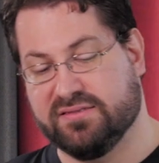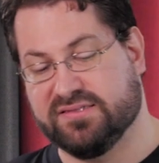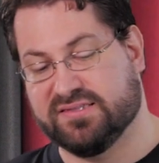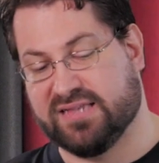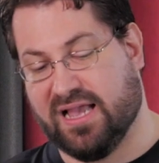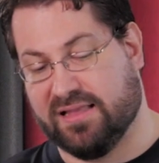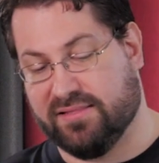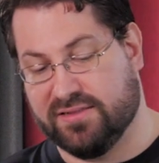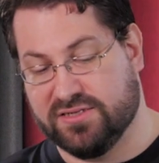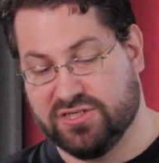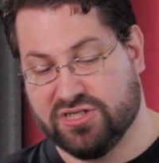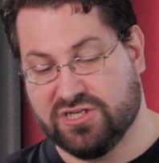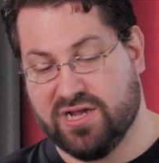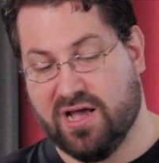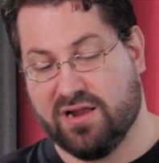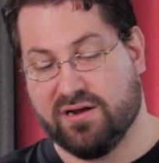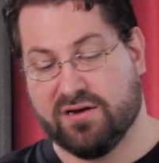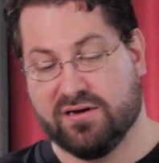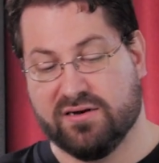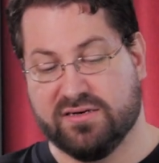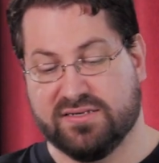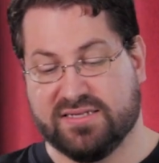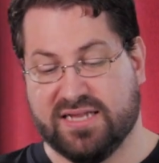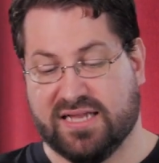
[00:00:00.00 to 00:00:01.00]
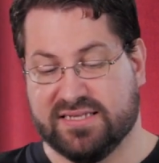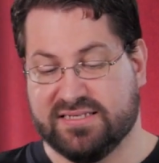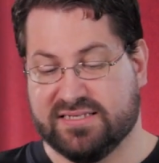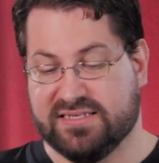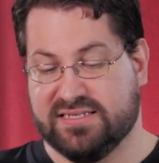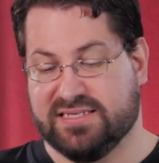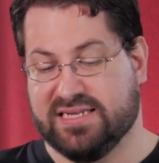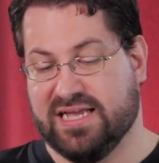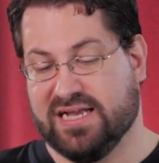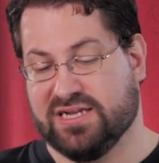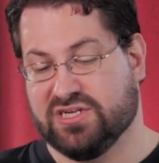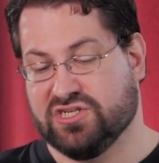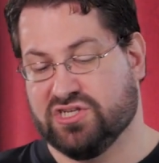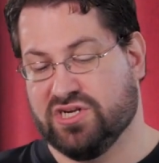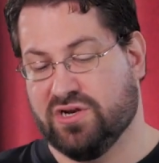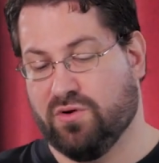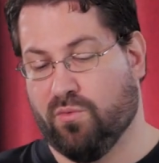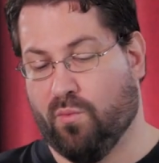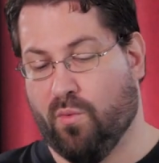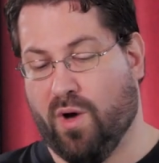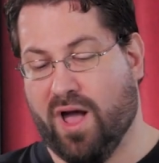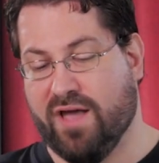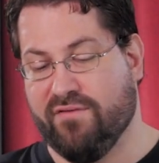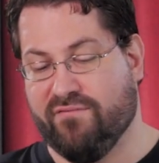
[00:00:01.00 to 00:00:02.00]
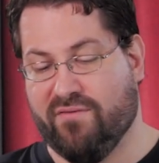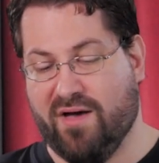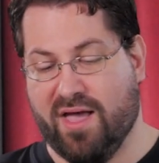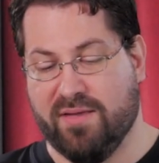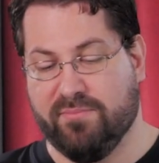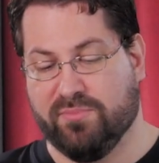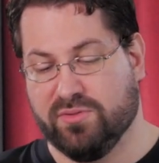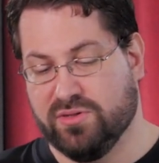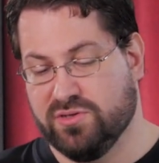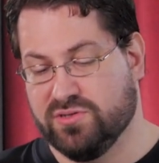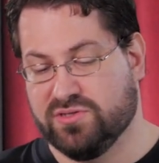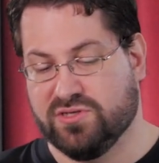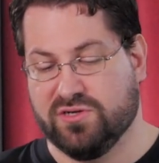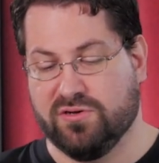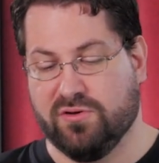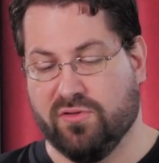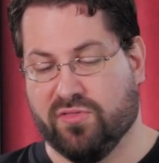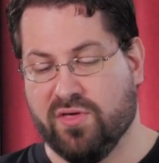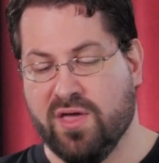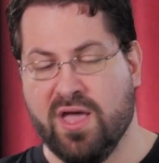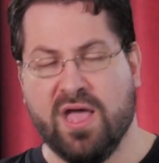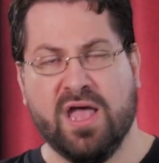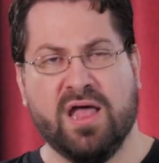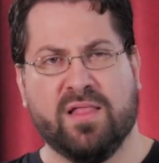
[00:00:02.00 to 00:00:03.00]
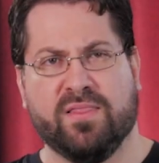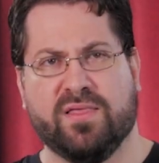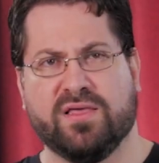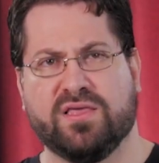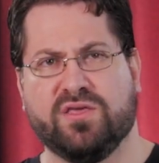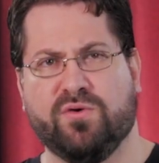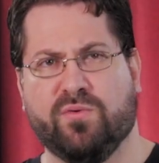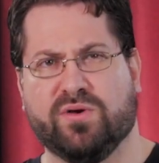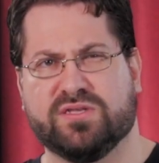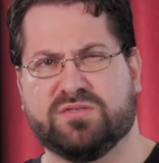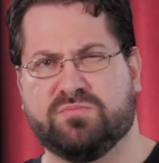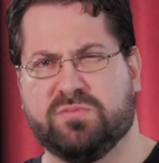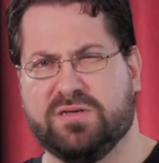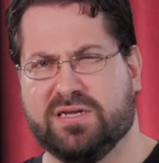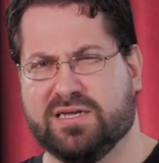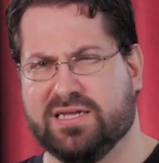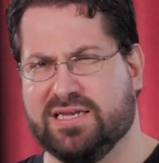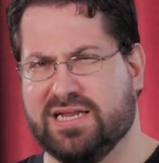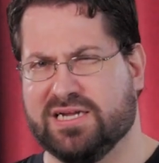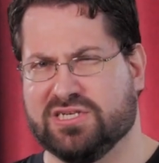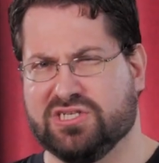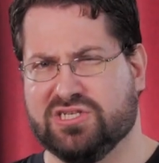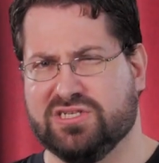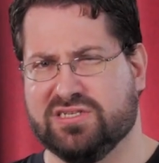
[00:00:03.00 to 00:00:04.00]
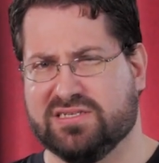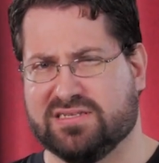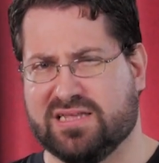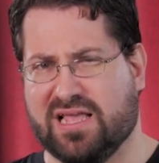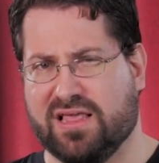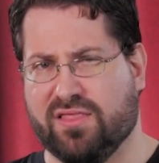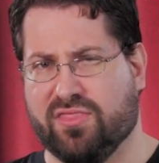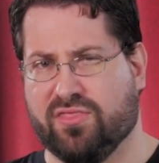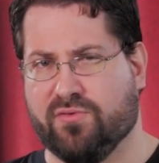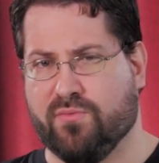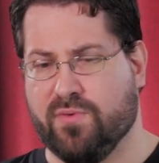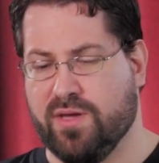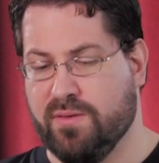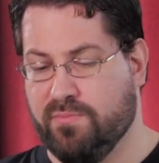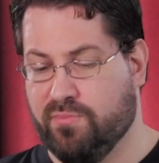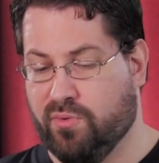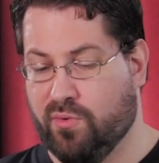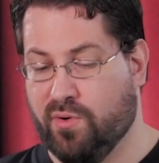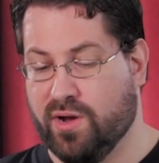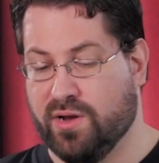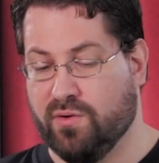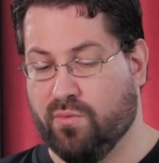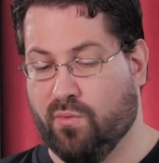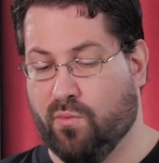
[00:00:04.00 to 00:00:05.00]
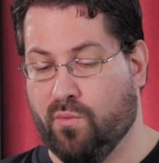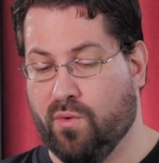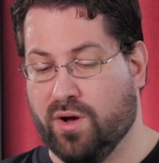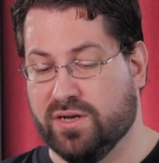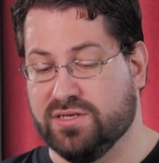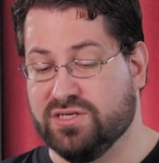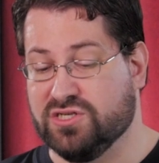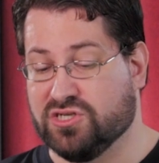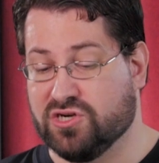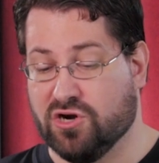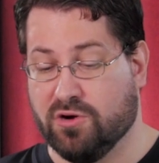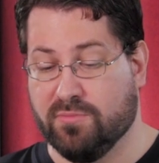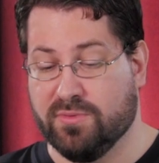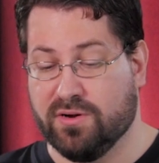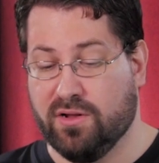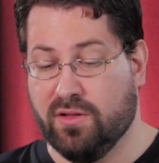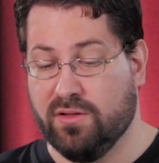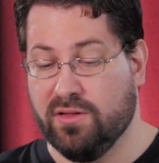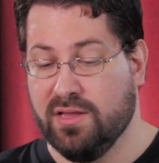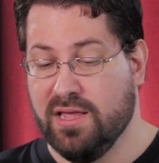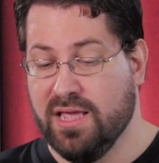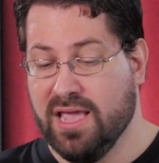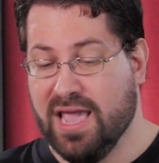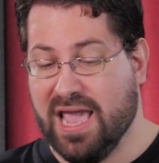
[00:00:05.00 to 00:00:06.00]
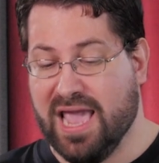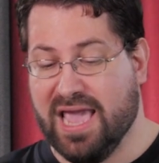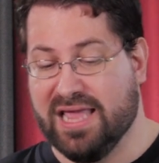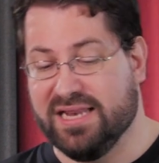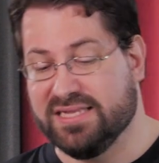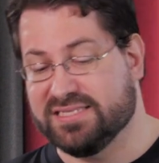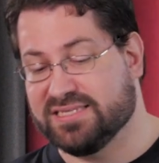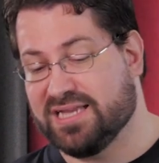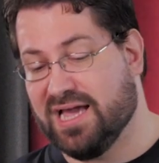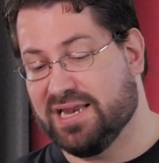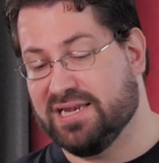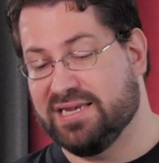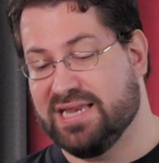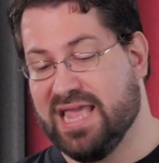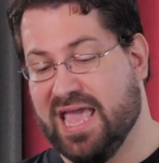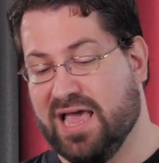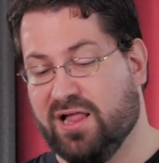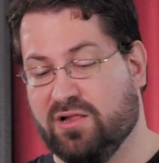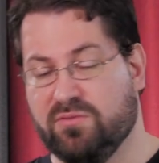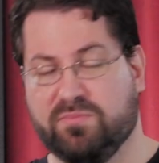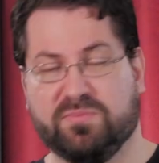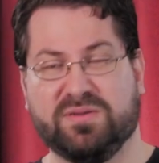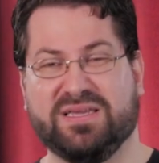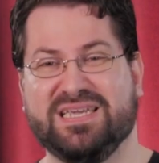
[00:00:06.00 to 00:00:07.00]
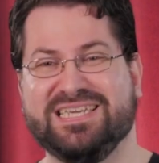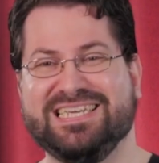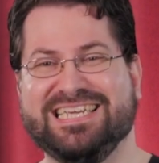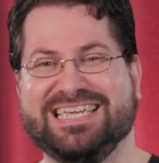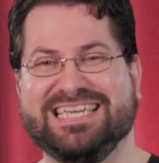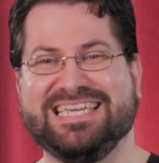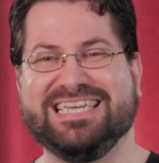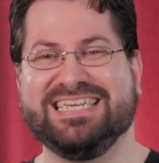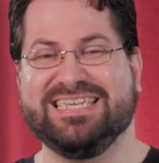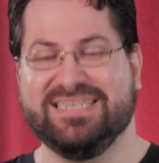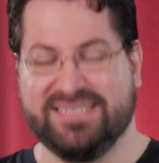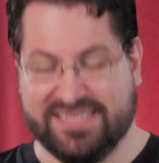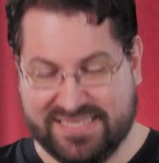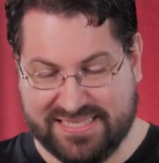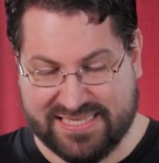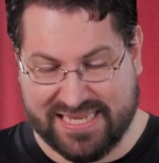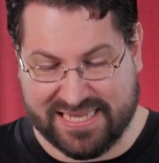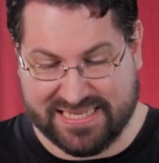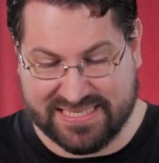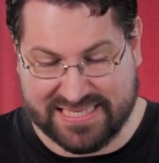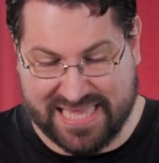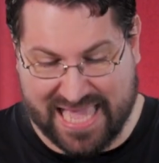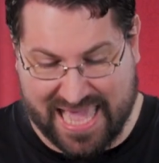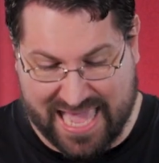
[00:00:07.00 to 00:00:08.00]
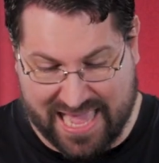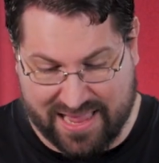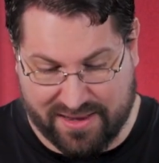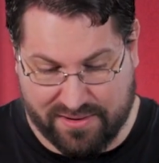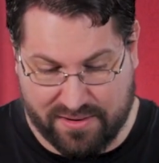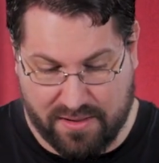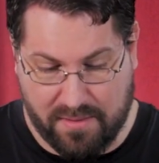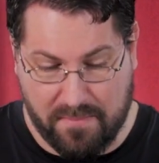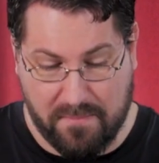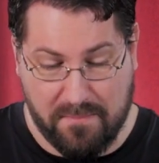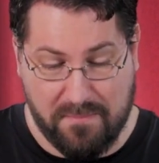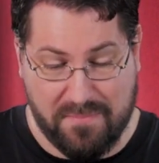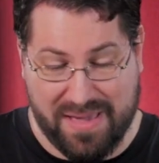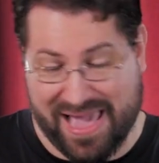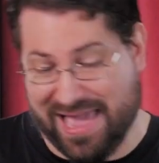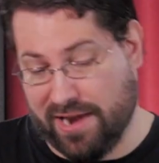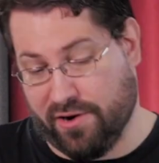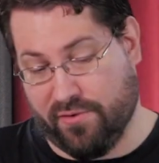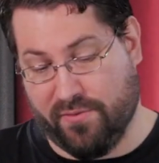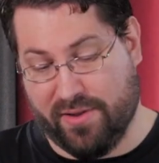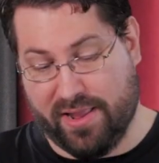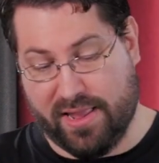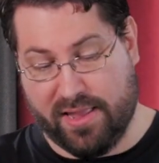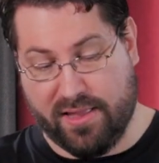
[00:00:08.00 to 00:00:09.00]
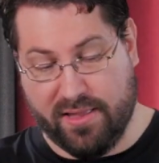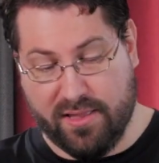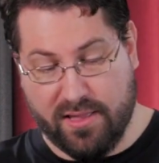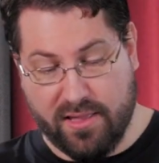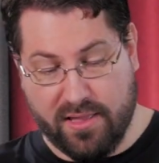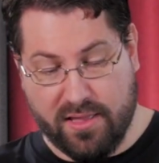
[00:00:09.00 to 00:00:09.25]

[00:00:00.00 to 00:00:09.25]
silent shutter, dust detection, Wi-Fi, Bluetooth. The USB connection is a 3.1 terminal, and it's got an LPE6N battery.